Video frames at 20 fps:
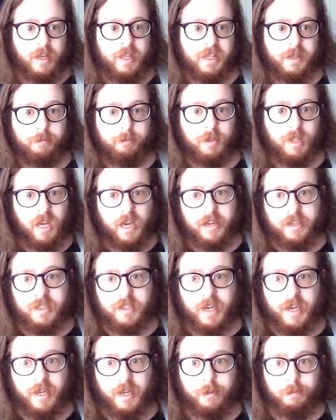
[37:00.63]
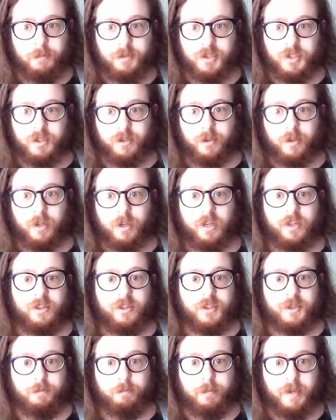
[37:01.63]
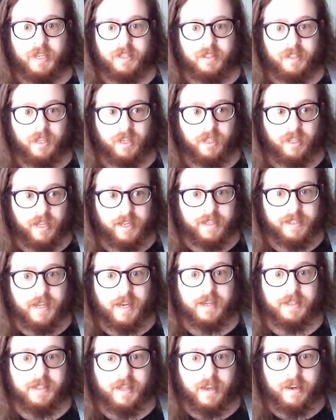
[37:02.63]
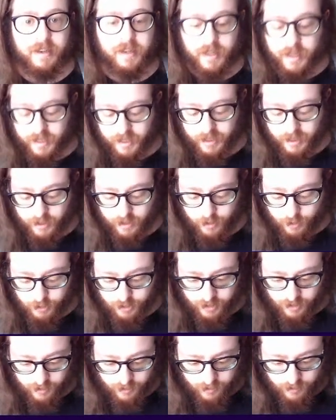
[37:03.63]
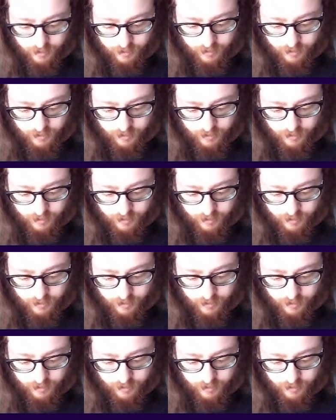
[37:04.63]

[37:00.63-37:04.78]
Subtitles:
the block types or just basic like text editing in Notion?